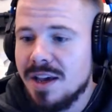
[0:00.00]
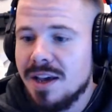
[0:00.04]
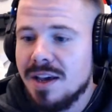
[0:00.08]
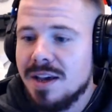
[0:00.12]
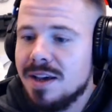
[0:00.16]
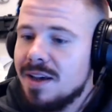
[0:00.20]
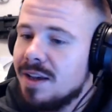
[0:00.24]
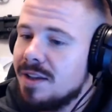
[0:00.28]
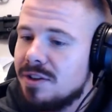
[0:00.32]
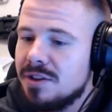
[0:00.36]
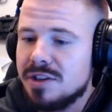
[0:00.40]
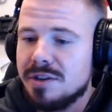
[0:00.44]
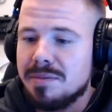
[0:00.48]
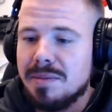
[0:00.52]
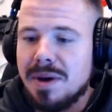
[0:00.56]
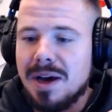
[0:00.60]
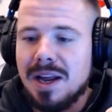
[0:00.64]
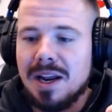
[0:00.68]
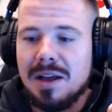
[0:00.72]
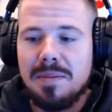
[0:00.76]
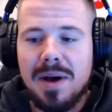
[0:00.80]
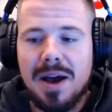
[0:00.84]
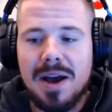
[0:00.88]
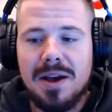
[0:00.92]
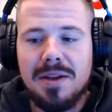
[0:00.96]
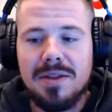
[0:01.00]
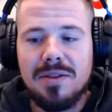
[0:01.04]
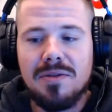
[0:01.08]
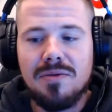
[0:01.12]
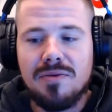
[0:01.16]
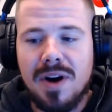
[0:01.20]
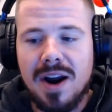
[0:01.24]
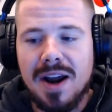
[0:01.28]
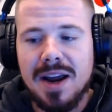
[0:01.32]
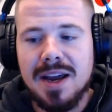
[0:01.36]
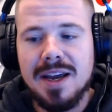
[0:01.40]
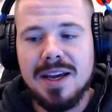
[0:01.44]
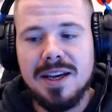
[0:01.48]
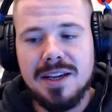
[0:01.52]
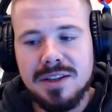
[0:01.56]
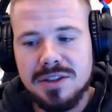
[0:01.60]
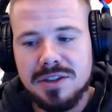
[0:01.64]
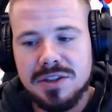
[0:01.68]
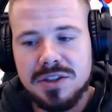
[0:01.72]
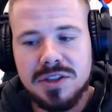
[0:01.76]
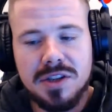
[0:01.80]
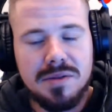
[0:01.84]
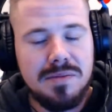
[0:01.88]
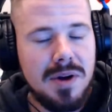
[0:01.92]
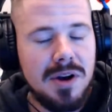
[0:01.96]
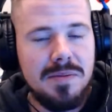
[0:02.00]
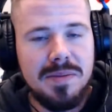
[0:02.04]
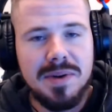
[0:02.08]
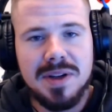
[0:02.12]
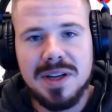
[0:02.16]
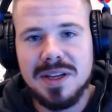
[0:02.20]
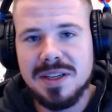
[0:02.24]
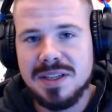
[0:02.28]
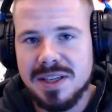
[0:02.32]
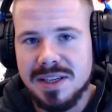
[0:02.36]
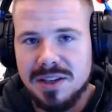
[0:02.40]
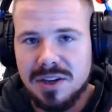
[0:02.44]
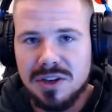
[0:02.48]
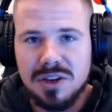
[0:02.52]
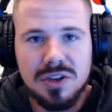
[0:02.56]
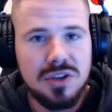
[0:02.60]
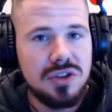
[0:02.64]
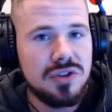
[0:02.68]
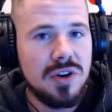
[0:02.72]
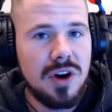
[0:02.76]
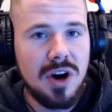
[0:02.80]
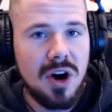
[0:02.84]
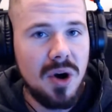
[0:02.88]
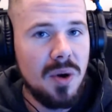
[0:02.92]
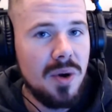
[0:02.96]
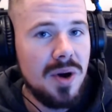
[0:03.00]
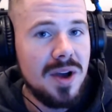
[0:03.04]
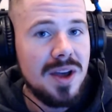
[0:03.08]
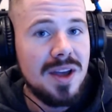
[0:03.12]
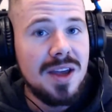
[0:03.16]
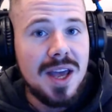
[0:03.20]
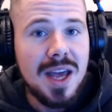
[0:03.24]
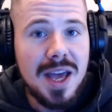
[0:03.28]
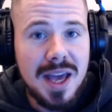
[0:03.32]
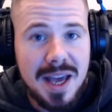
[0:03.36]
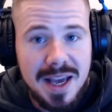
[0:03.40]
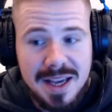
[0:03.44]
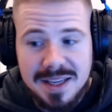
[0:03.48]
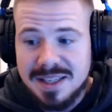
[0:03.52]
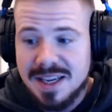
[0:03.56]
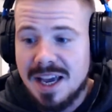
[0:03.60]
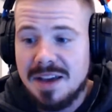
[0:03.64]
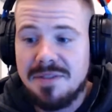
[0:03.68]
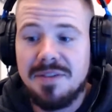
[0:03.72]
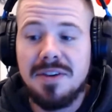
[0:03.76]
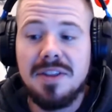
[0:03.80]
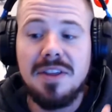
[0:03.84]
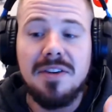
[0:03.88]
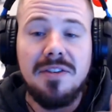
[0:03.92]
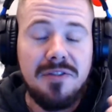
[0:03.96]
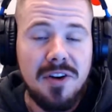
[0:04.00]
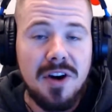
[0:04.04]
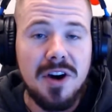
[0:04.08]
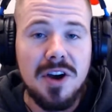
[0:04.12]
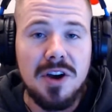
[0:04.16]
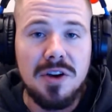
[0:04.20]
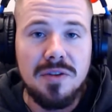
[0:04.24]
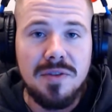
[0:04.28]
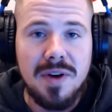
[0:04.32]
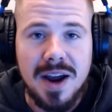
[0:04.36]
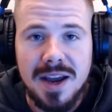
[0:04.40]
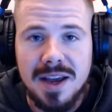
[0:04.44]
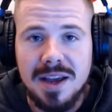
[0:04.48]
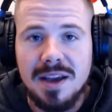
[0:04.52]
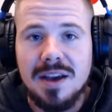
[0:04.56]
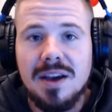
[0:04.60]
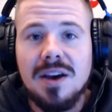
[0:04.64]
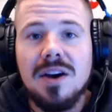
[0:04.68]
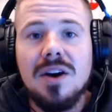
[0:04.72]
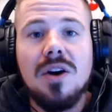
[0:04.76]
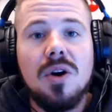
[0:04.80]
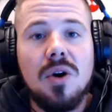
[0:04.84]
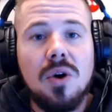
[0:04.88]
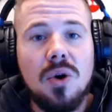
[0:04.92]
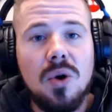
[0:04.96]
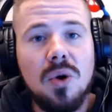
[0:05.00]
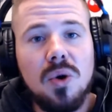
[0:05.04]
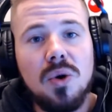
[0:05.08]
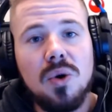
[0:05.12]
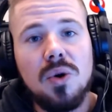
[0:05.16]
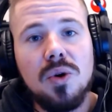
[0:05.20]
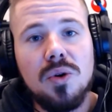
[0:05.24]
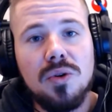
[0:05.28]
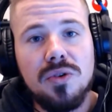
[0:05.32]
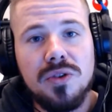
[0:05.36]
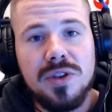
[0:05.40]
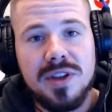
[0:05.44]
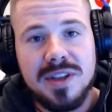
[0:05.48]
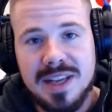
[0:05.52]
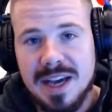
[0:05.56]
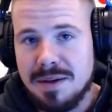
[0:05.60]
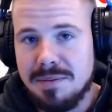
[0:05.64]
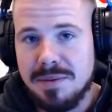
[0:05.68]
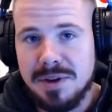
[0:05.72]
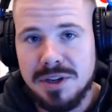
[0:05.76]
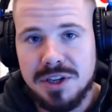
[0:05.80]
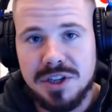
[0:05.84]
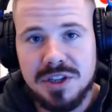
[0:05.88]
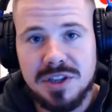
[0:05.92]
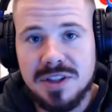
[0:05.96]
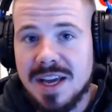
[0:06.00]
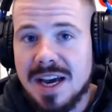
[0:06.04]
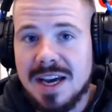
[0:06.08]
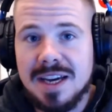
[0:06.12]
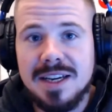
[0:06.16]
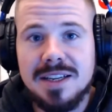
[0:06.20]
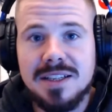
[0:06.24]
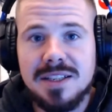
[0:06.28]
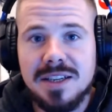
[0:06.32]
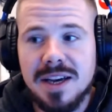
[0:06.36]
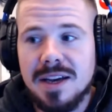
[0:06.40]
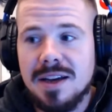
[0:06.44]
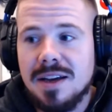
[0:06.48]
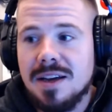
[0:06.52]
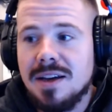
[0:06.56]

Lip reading: it doesn't matter about the range, the mobility, the control. It's either the fire rate or the damage. That is it.